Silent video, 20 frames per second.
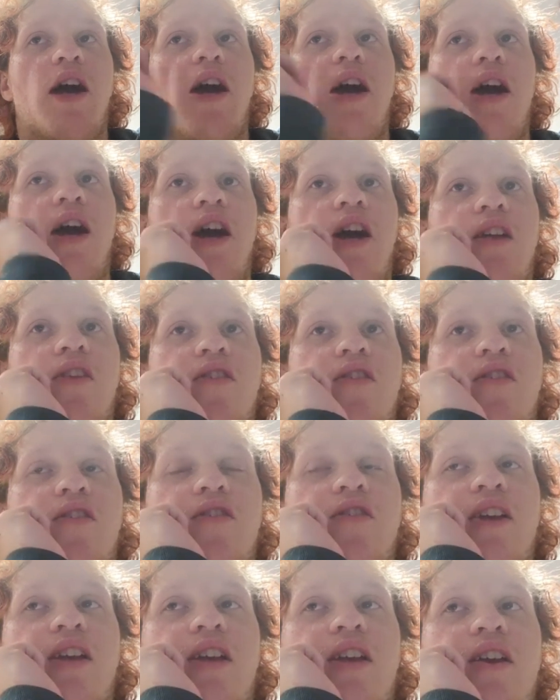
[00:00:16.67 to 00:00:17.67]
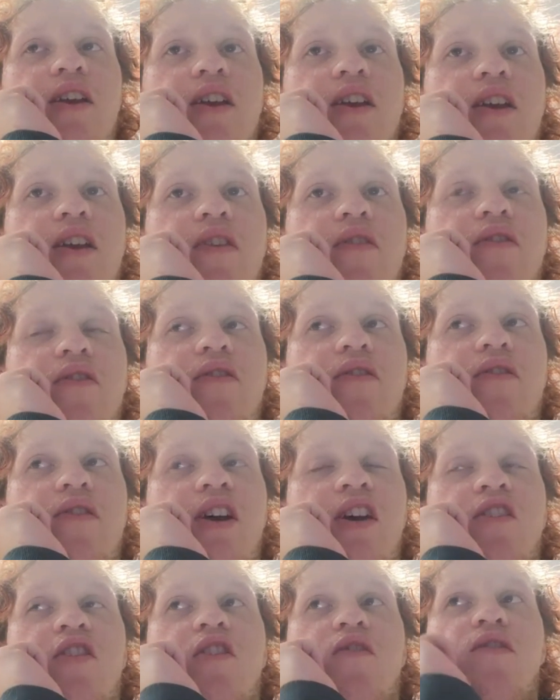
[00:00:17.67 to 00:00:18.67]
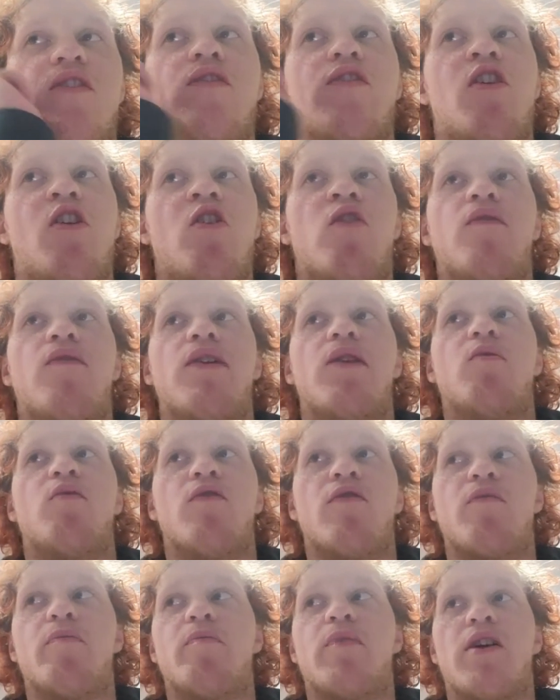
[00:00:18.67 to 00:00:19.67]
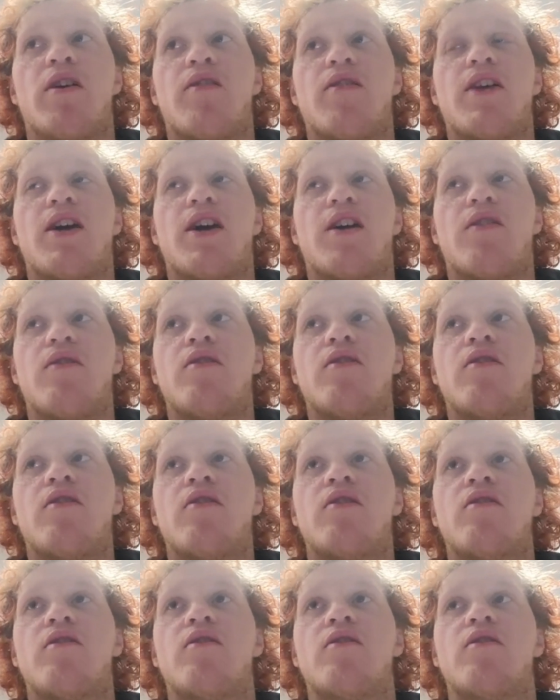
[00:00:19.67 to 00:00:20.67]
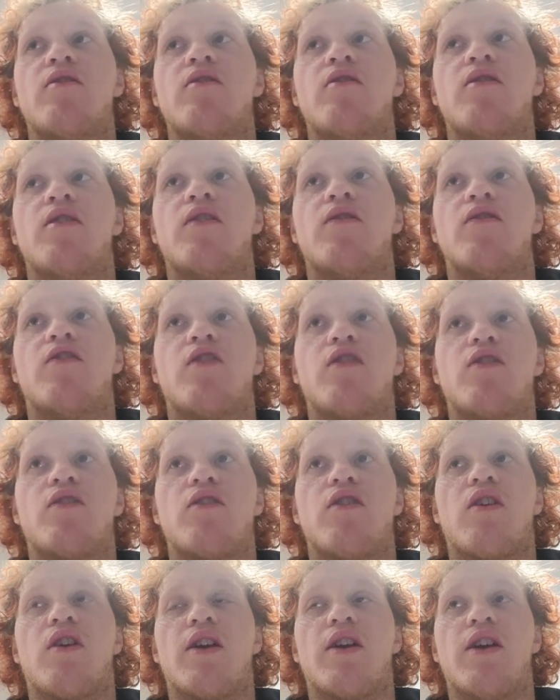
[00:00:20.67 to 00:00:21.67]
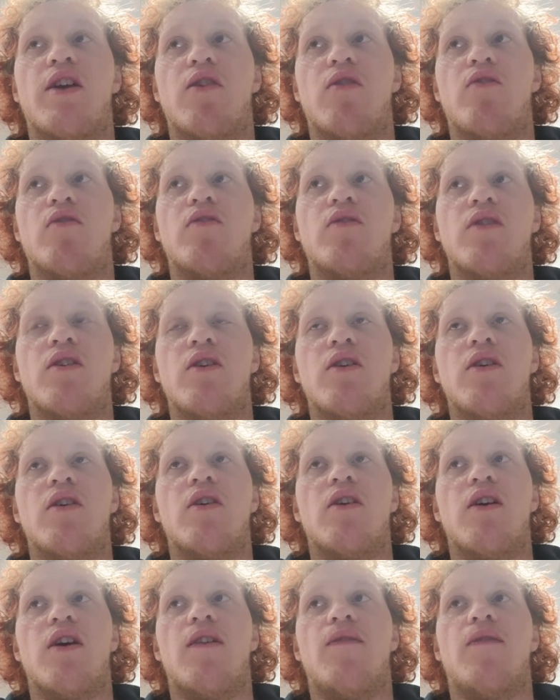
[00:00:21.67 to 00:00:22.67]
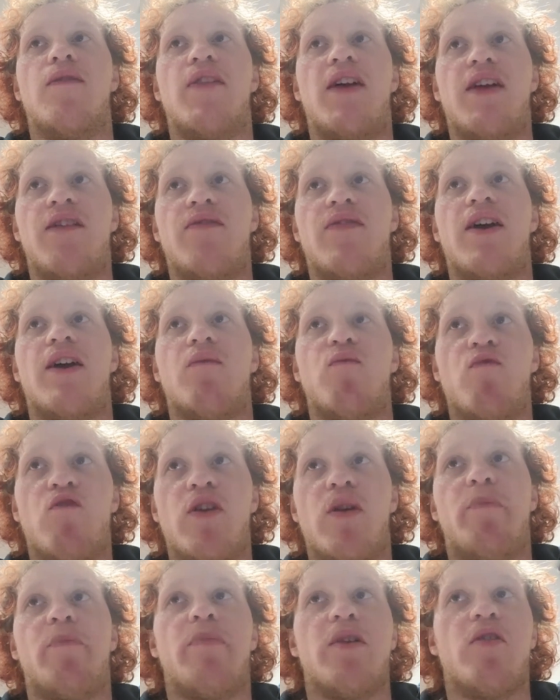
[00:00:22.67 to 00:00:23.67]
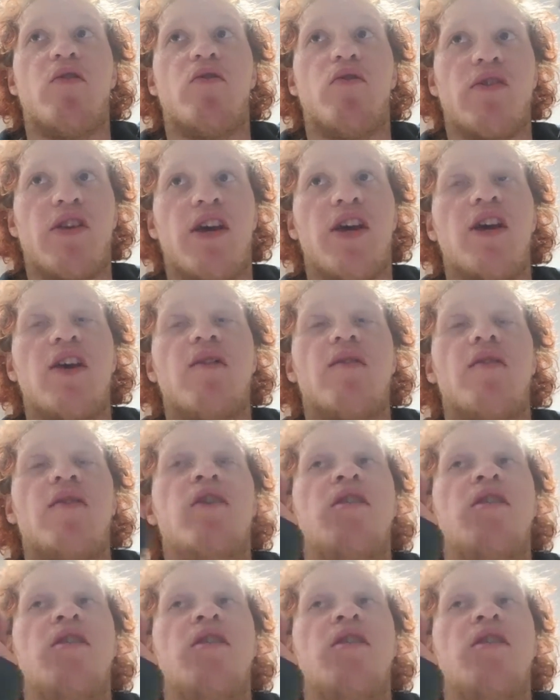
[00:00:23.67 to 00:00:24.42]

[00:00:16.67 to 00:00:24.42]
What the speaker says: and I think the whole thing was burnt down and just and they then rebuilt it.